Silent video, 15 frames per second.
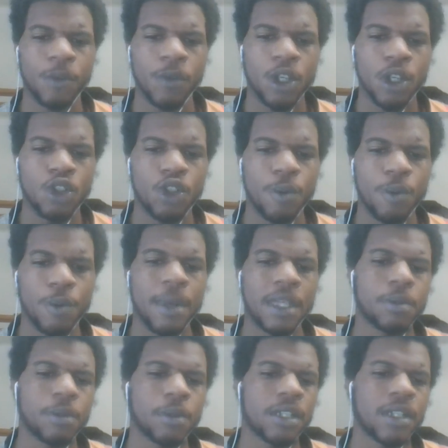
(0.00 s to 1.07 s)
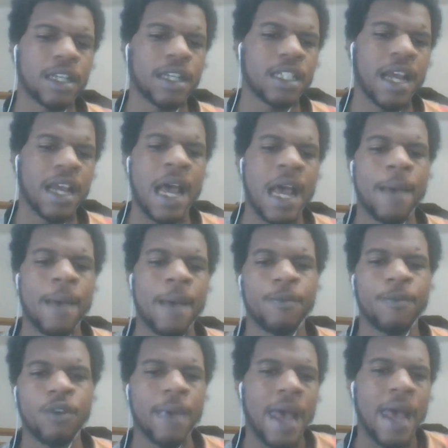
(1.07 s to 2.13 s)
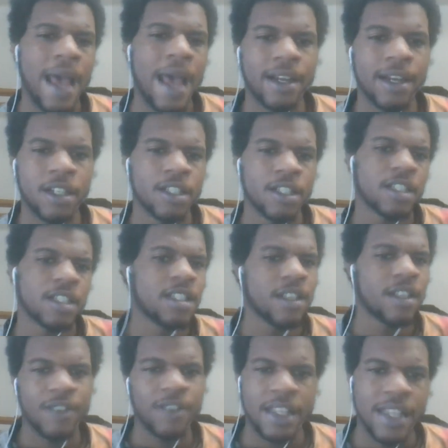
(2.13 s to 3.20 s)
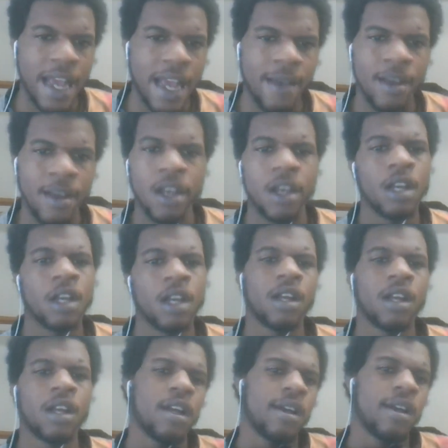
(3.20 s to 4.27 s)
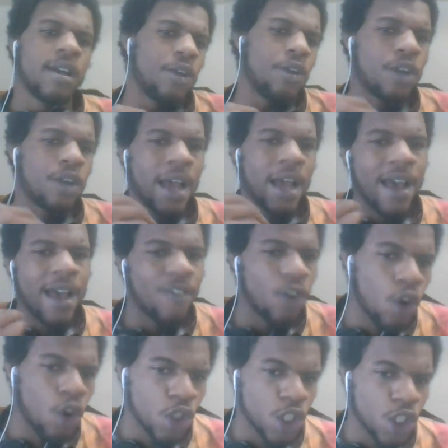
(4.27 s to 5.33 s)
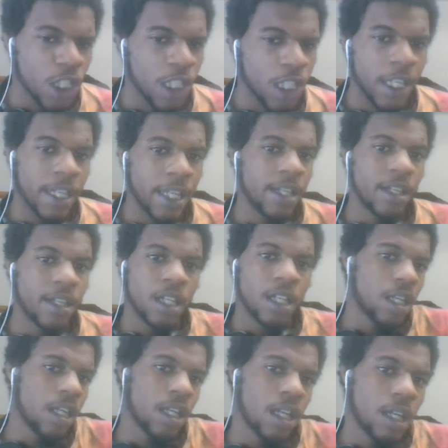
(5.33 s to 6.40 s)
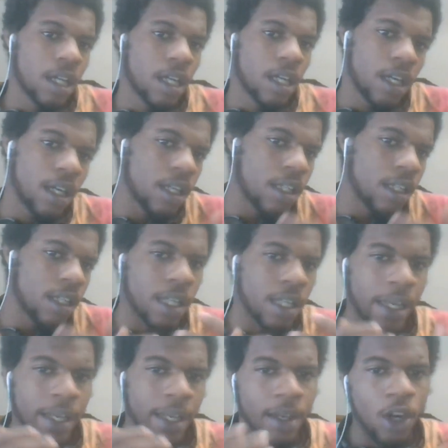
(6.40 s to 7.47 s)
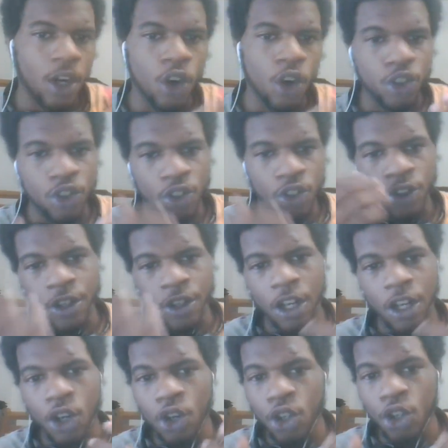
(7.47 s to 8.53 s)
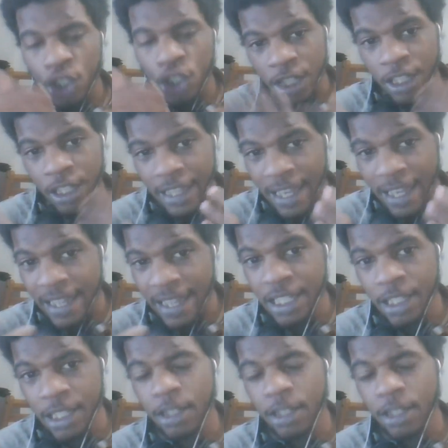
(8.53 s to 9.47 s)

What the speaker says: Supabase protects your app from hackers and stuff like that. You can have auctioning, like also auctionication,